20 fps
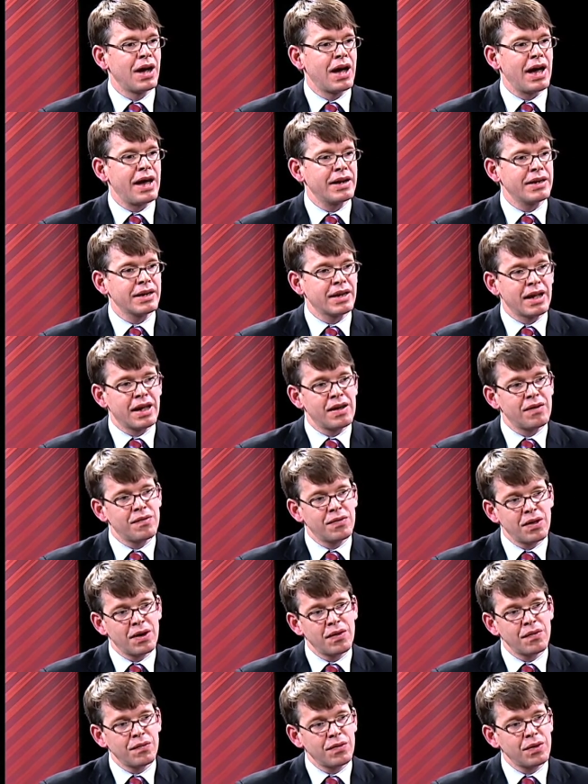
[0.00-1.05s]
and gave
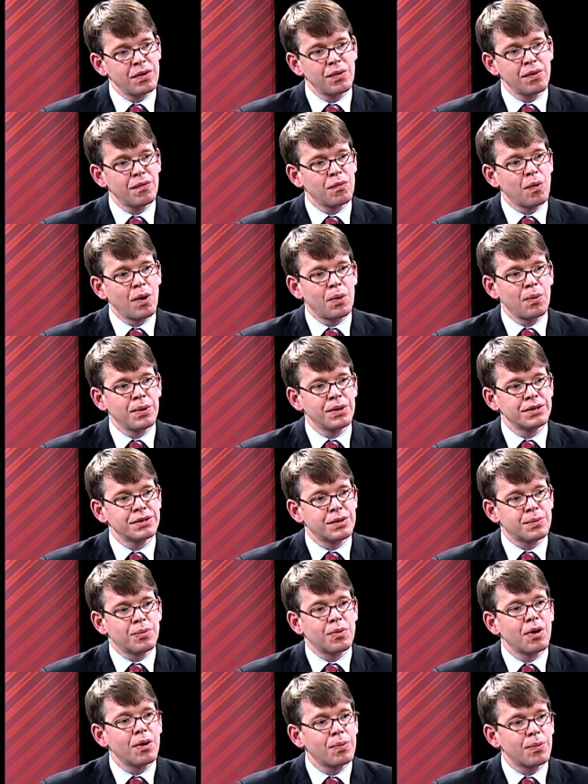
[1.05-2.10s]
their view of what was
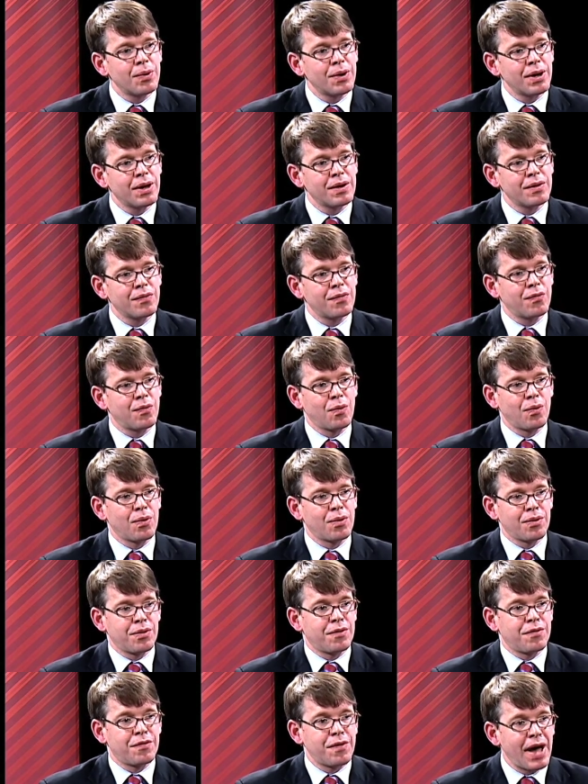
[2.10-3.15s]
appropriate for
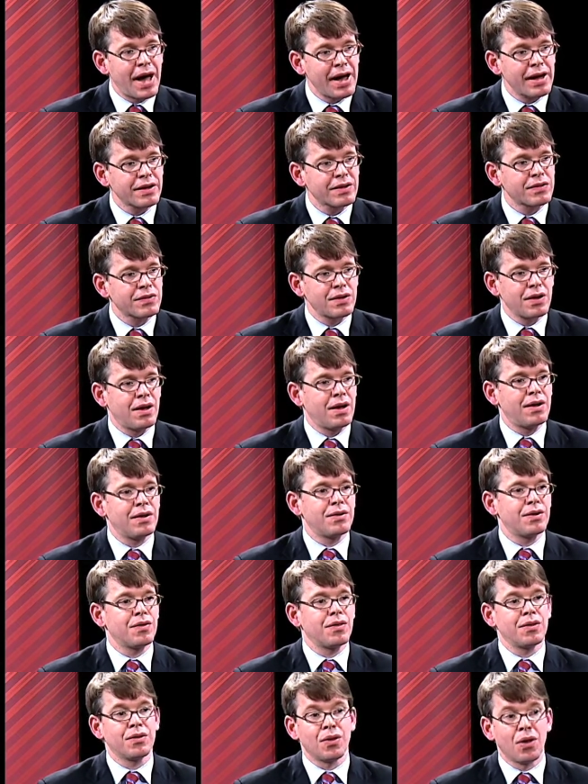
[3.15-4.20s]
the facts
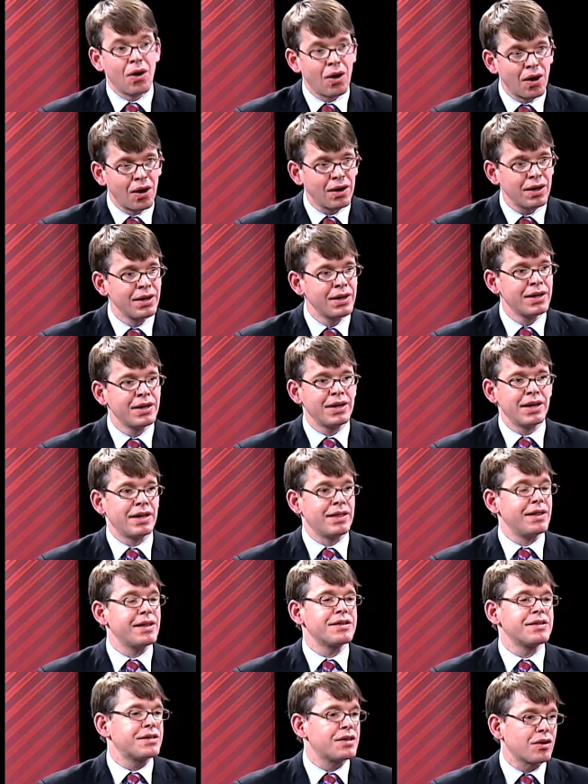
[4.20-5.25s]
under the law in
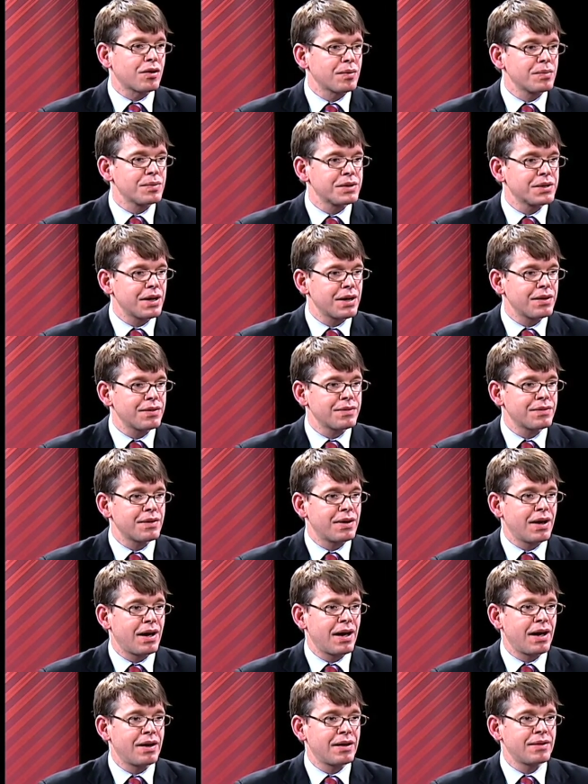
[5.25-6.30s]
this circumstance.
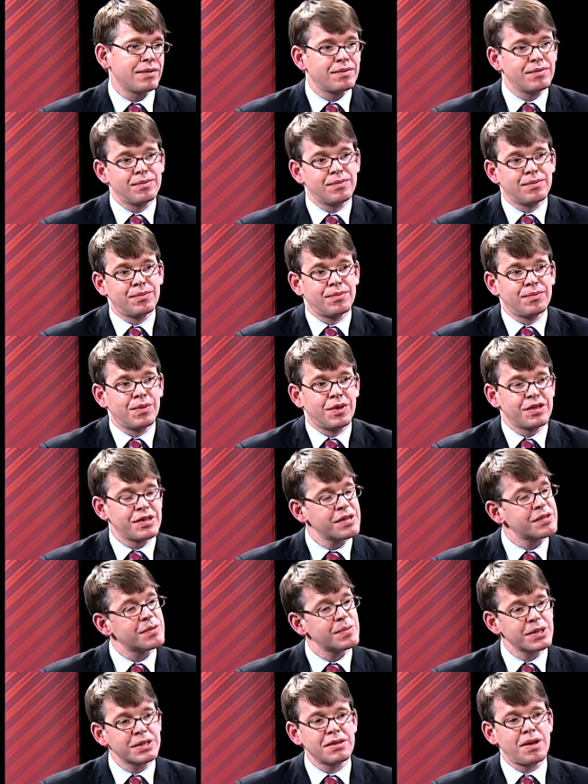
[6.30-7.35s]
And the
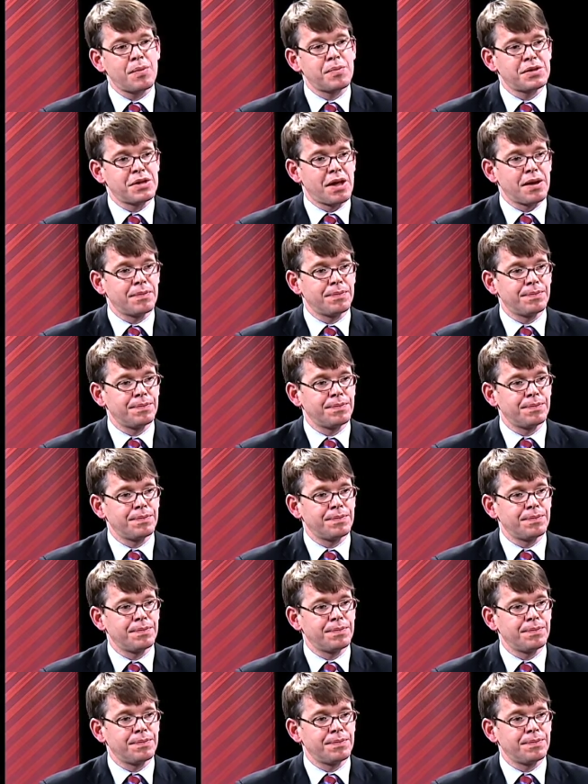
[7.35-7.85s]
system accepts that.